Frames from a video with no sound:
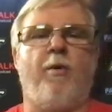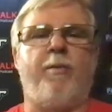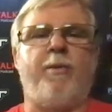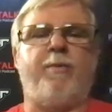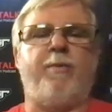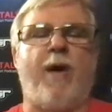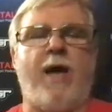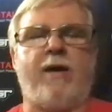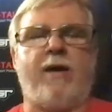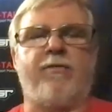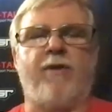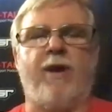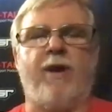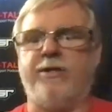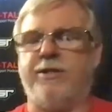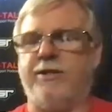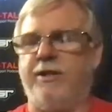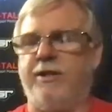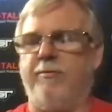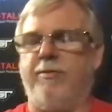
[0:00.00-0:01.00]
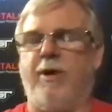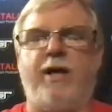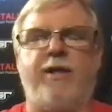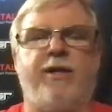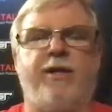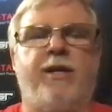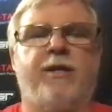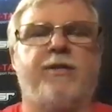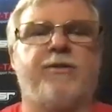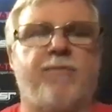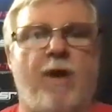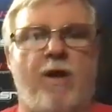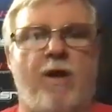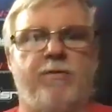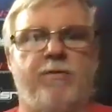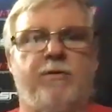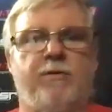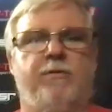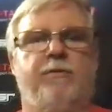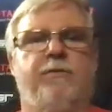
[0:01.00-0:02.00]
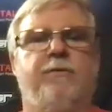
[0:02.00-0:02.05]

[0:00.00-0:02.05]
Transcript: we'll be back racing by the next round.